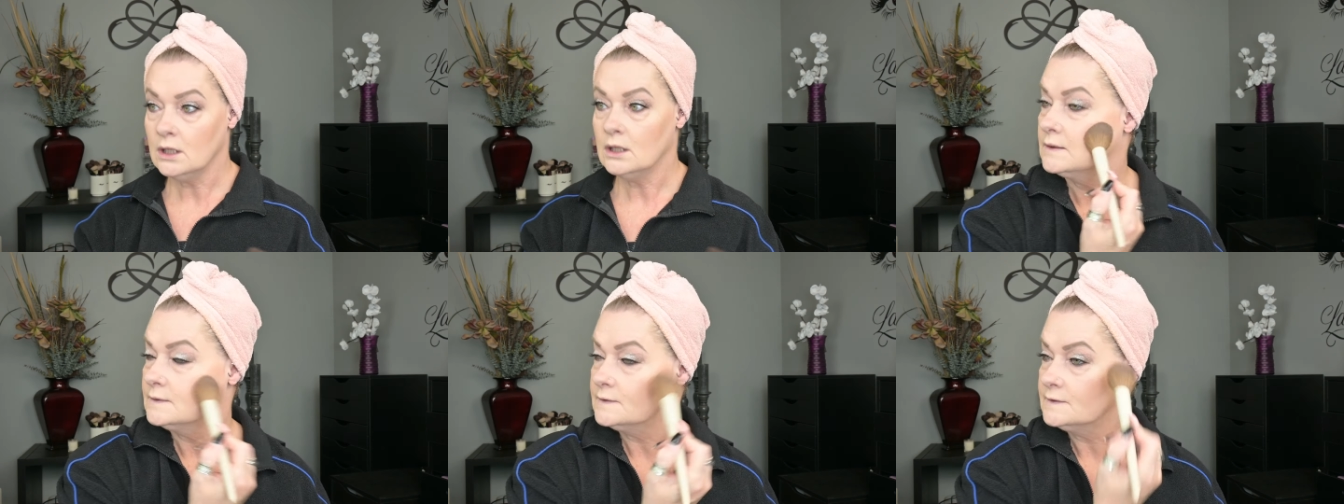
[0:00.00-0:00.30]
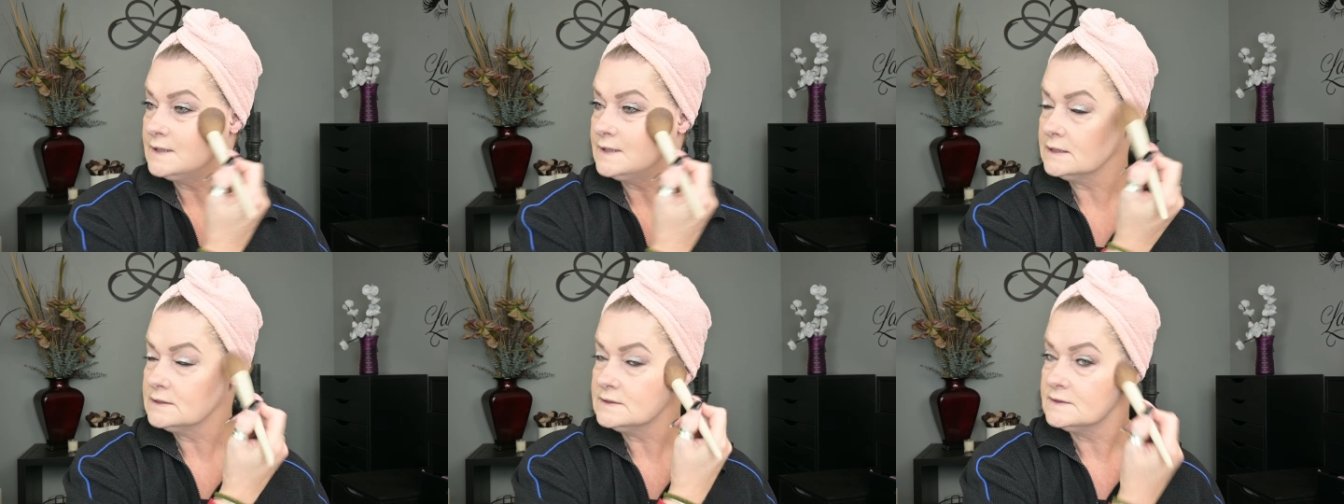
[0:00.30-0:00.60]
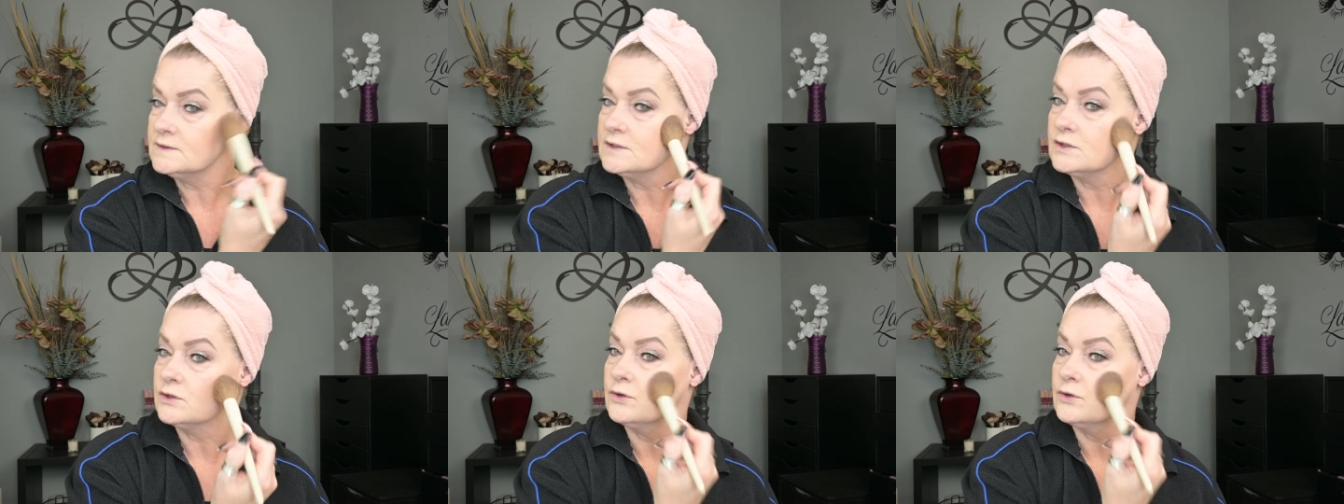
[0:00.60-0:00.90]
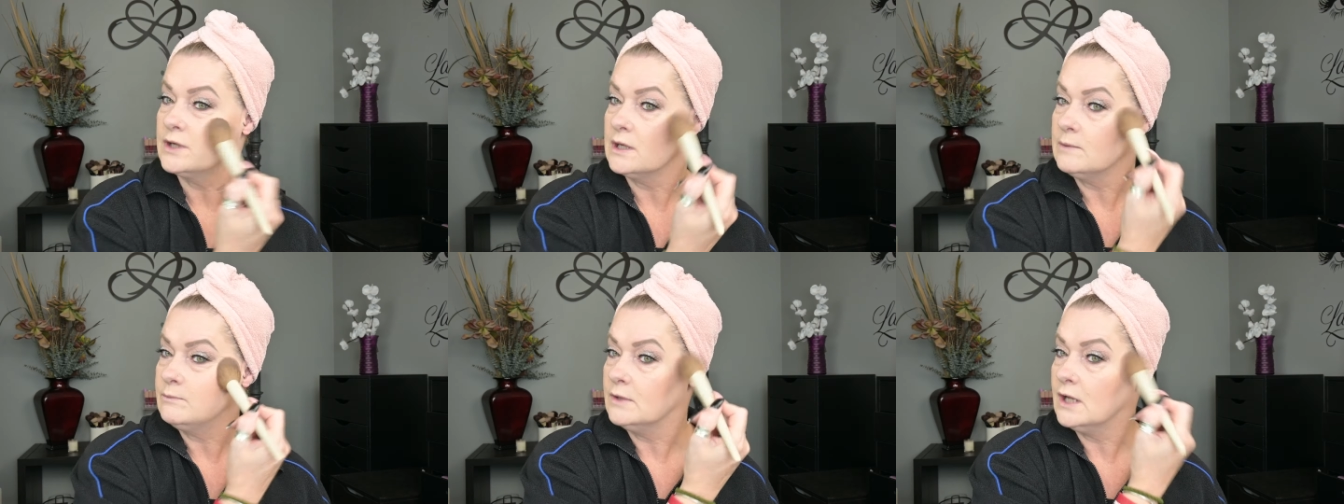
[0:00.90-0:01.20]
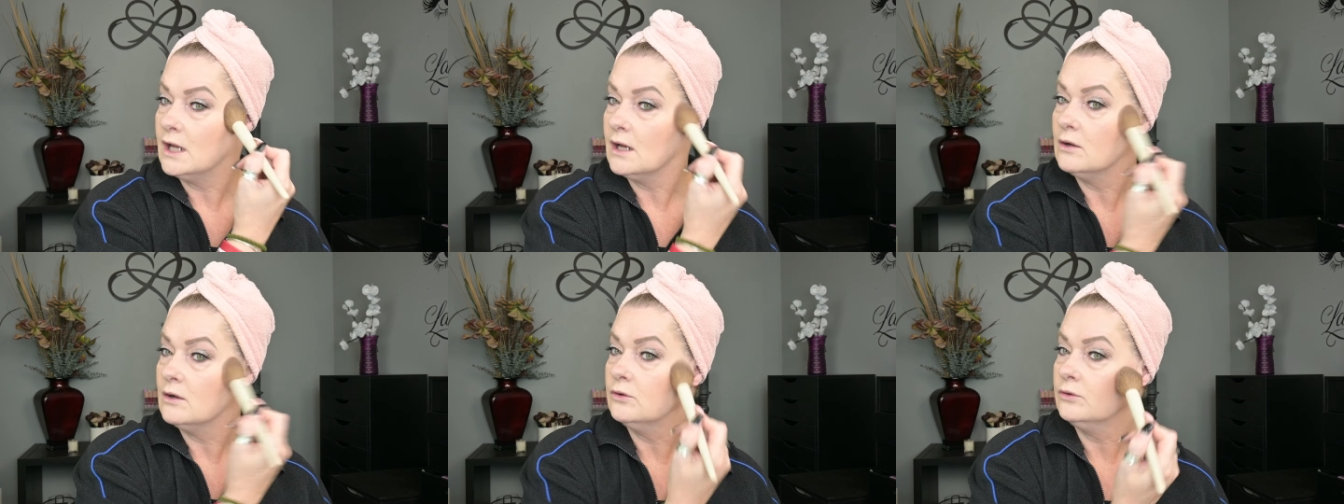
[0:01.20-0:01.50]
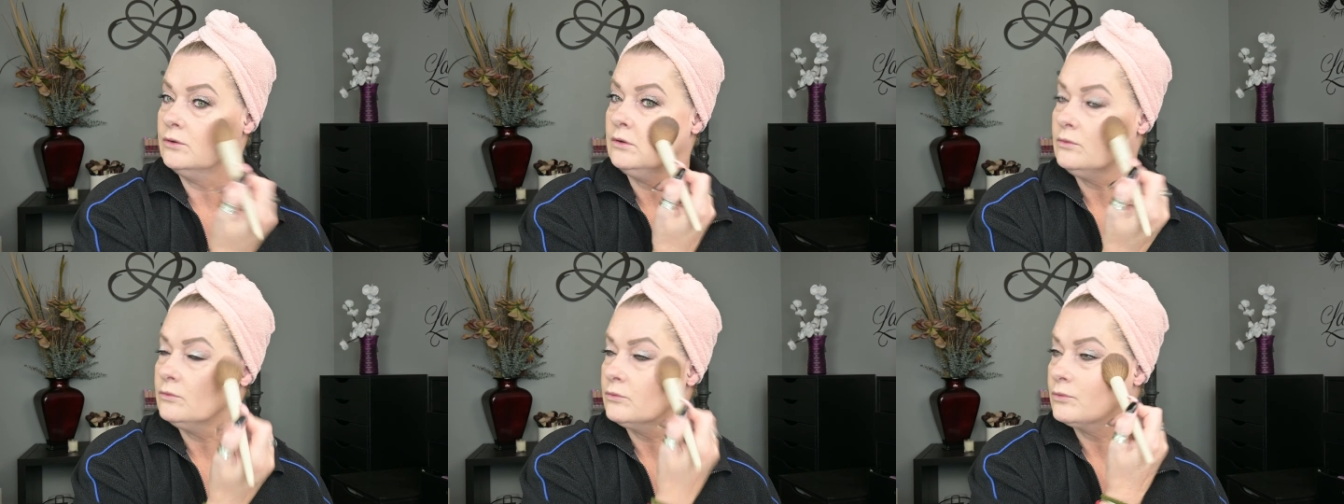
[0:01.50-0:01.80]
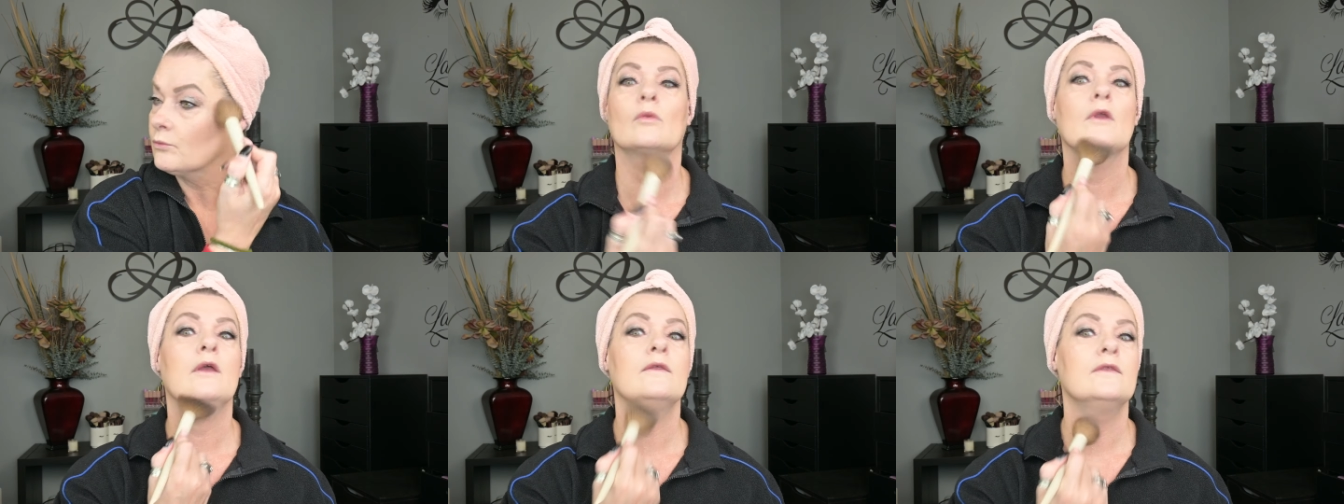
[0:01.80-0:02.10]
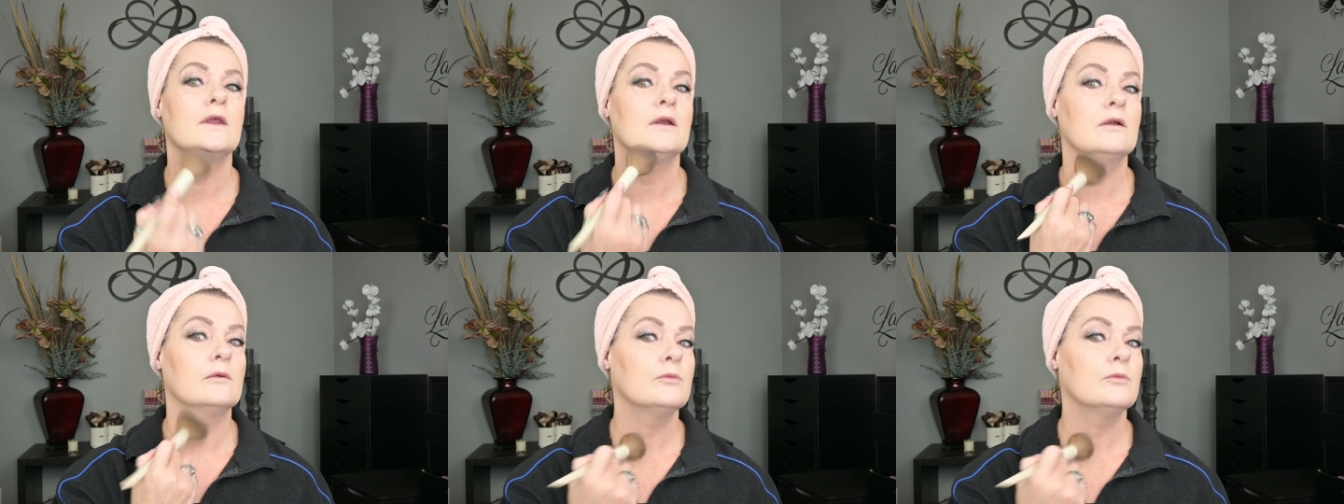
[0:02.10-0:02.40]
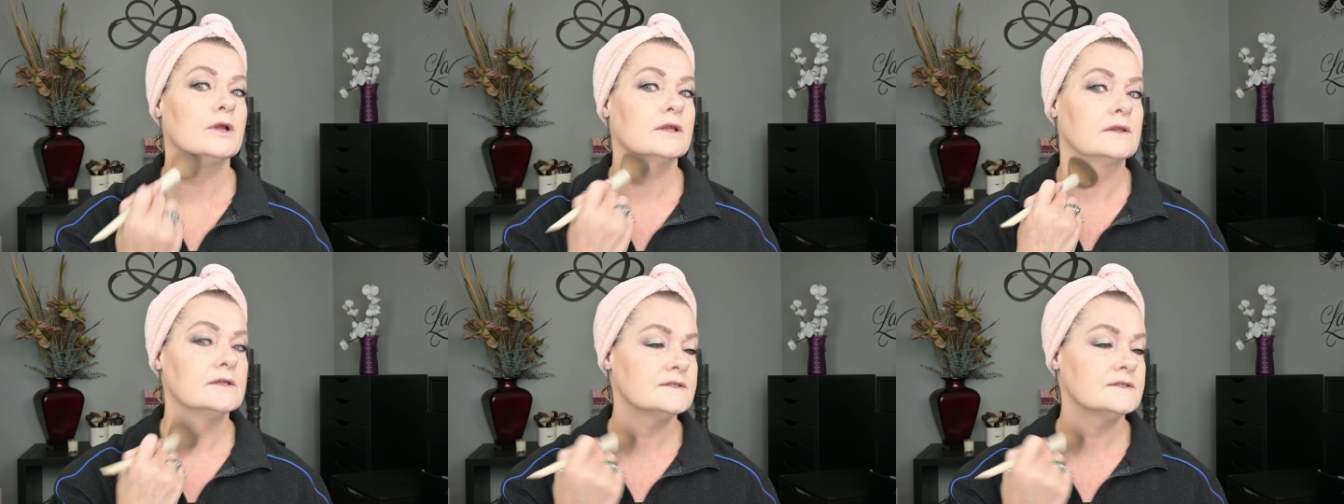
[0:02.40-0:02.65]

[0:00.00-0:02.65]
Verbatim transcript: Sets the cream down and then I'll bring